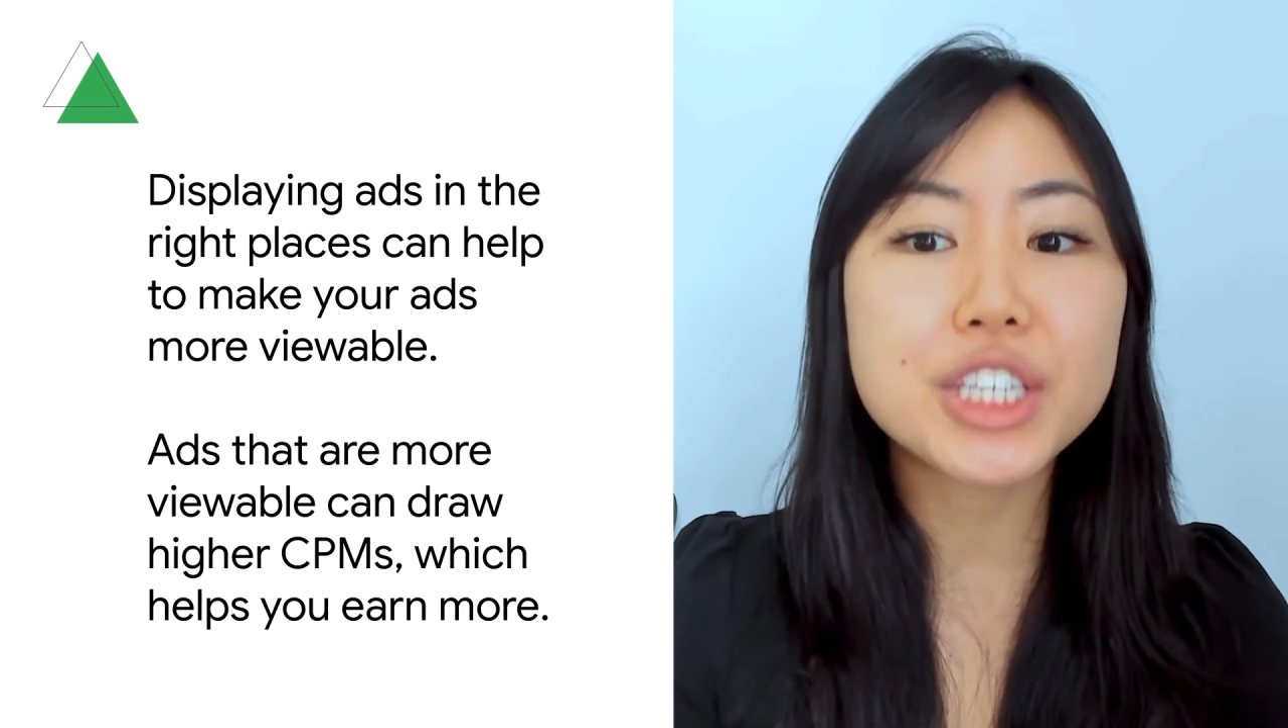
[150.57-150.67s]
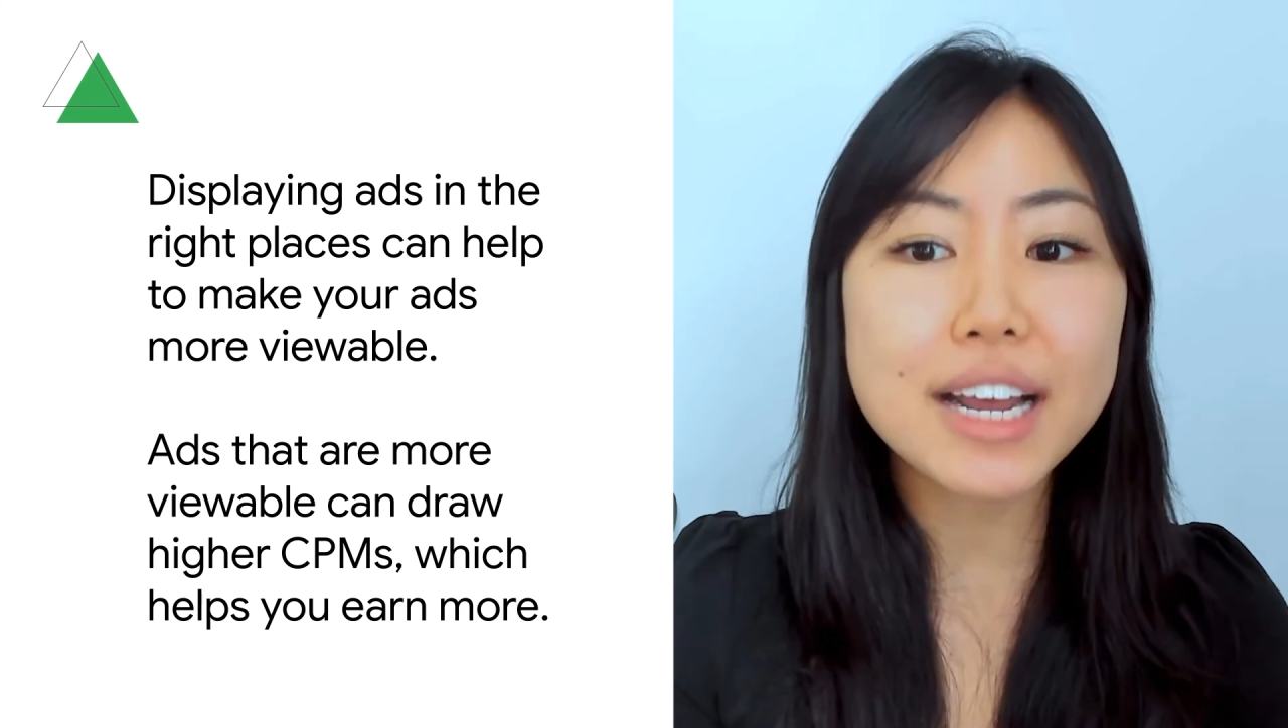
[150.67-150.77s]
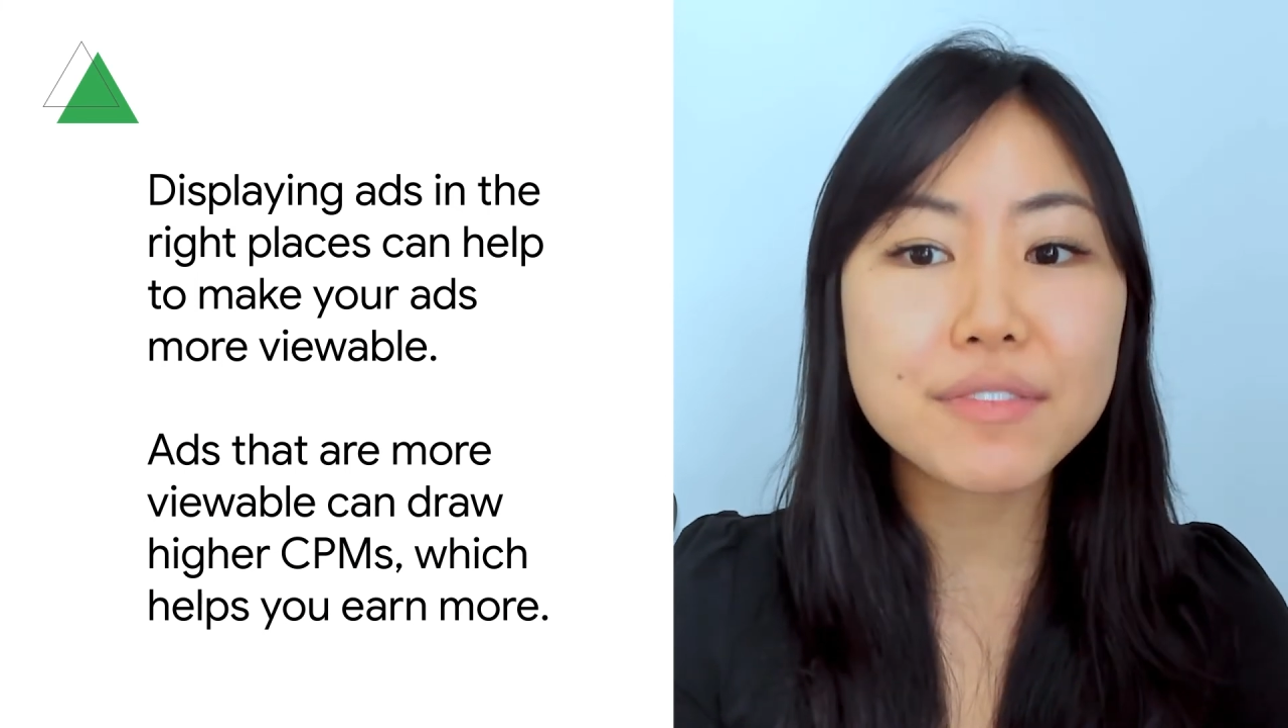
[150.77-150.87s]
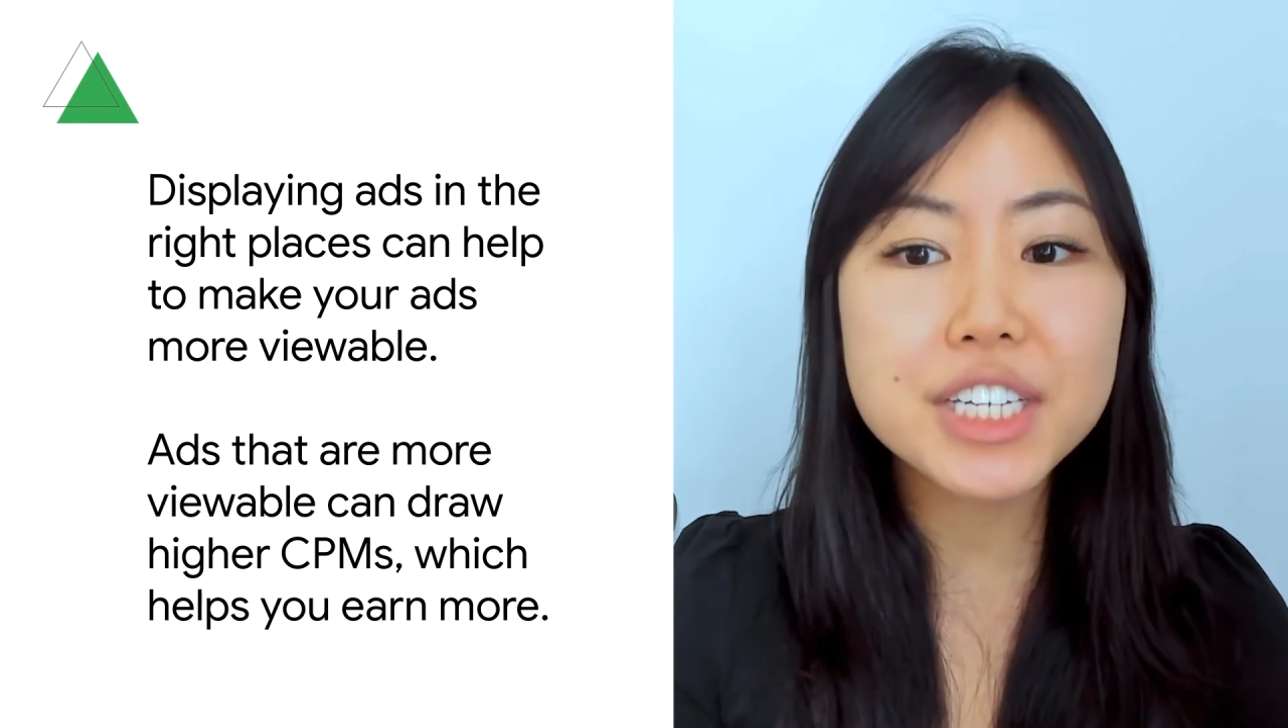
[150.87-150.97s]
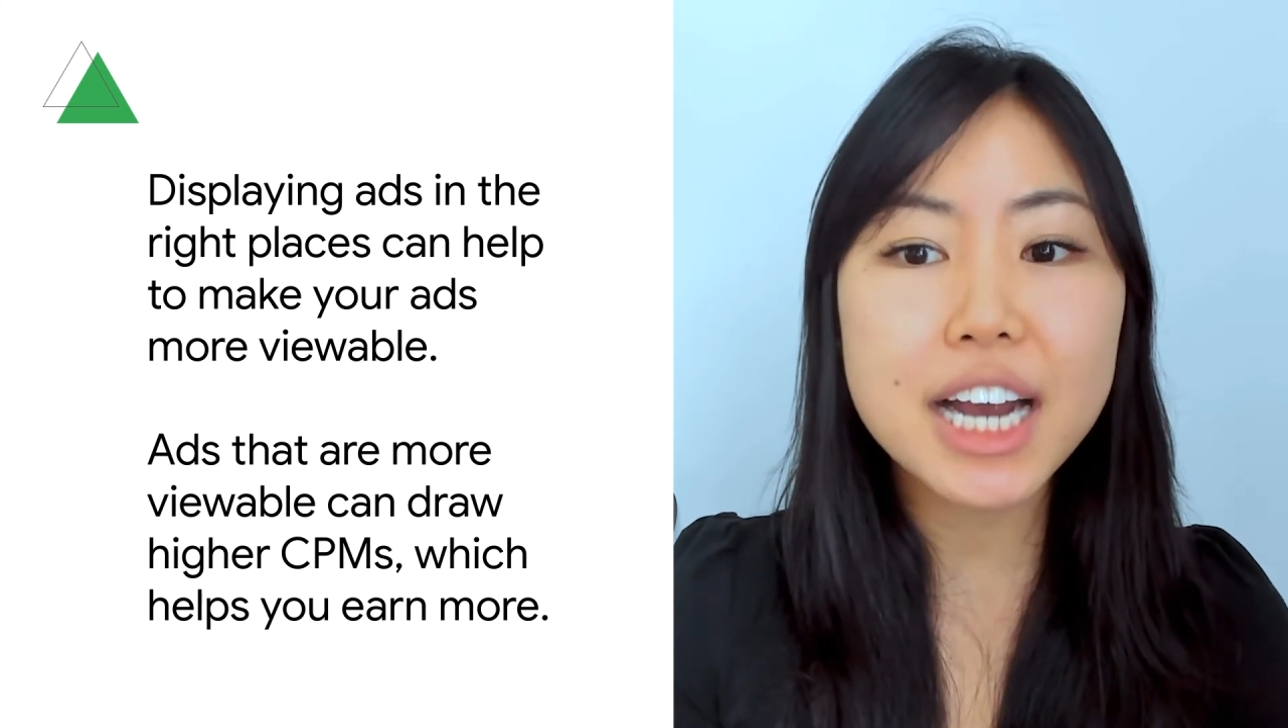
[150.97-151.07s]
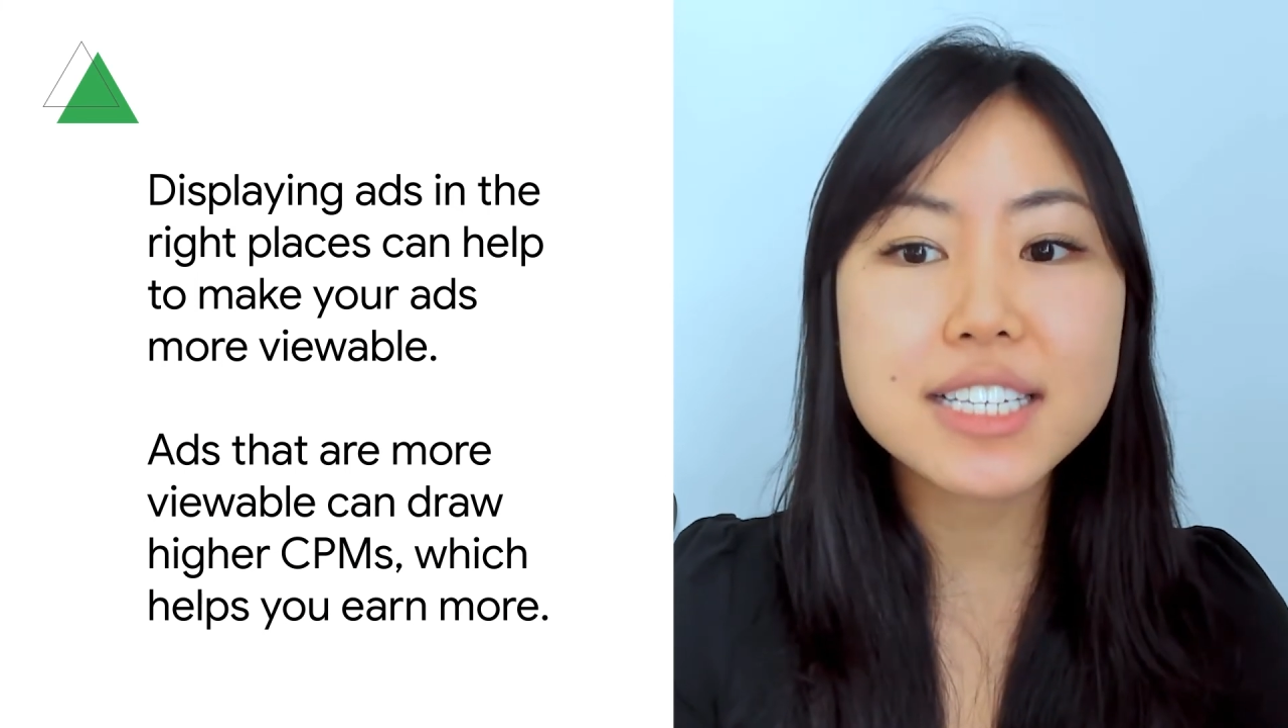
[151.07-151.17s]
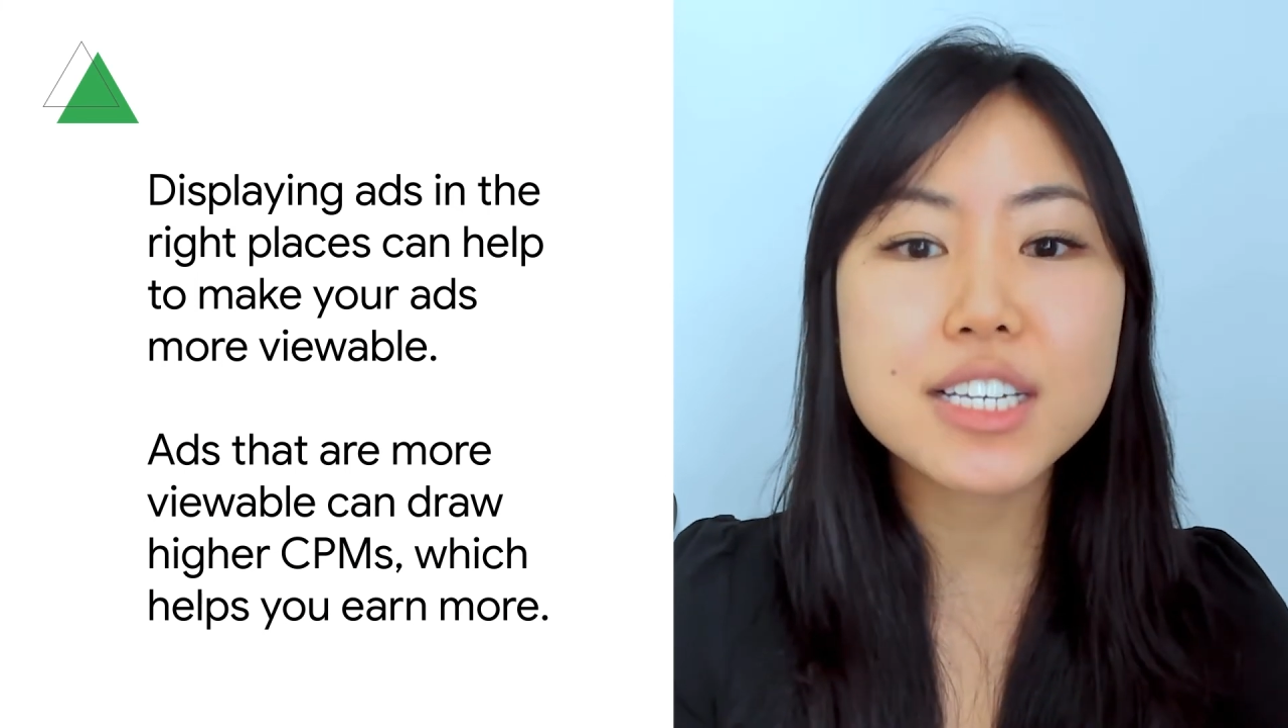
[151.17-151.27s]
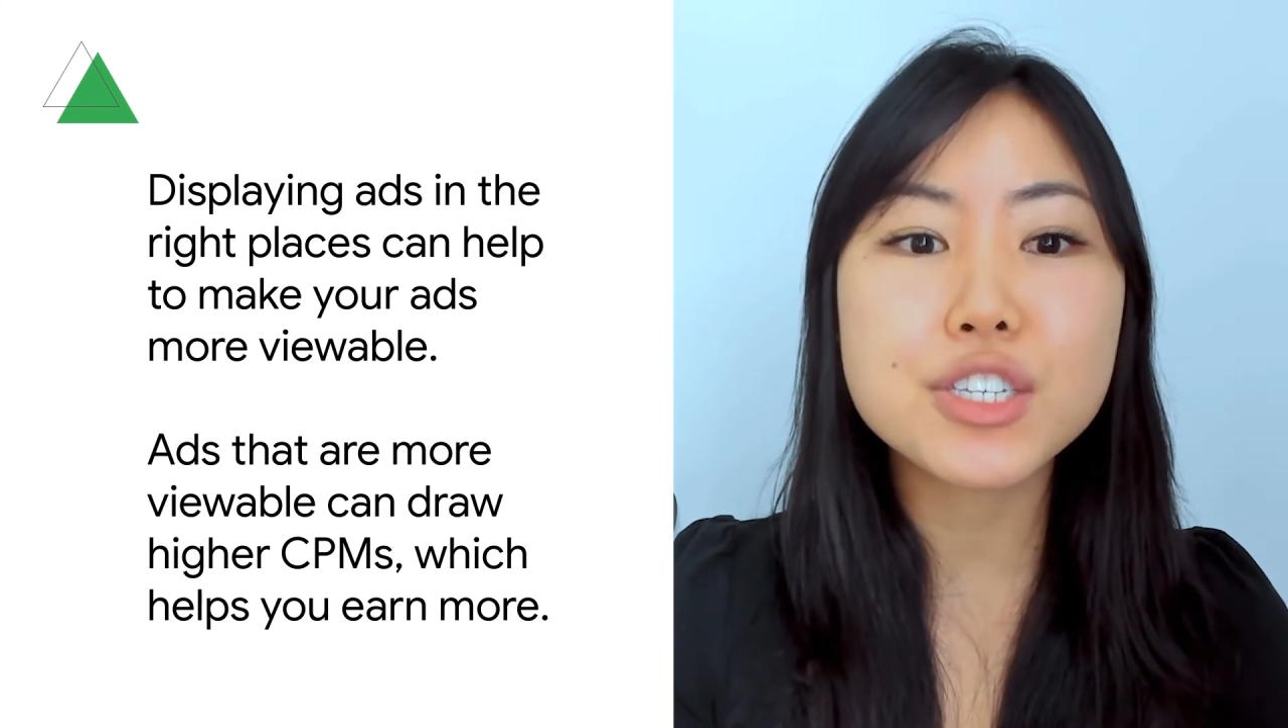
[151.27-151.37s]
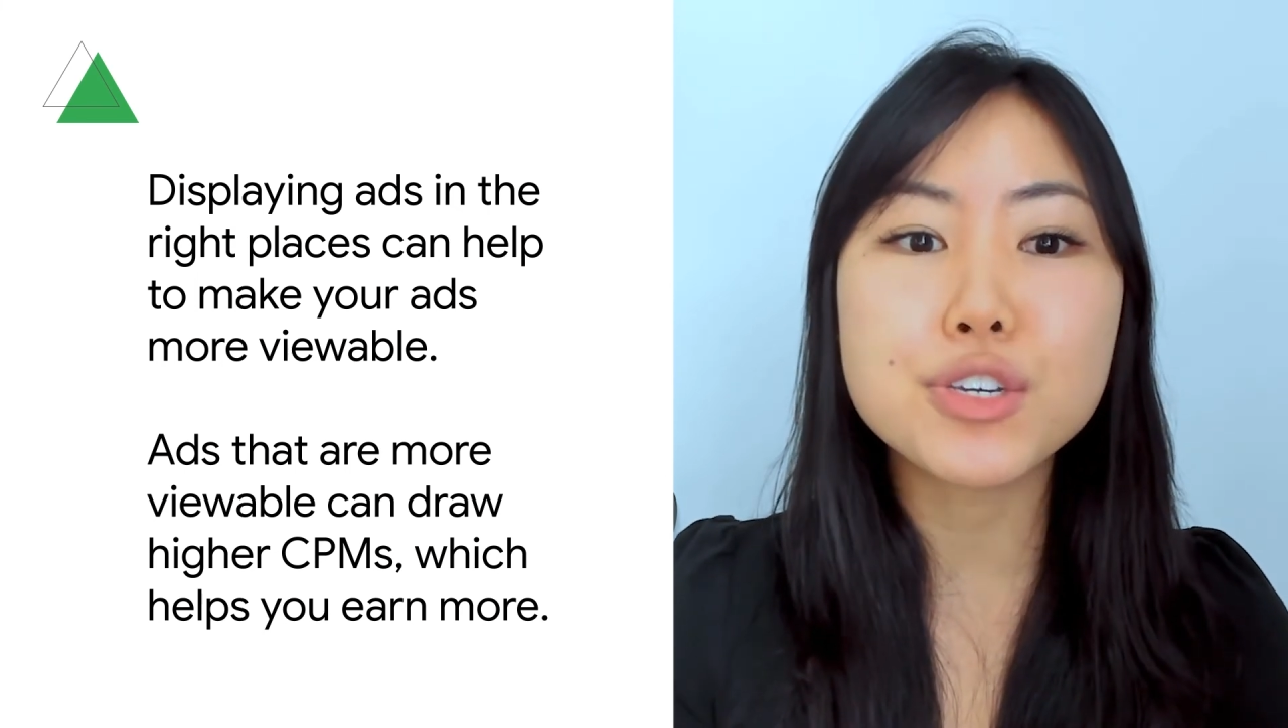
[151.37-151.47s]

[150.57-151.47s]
advertisers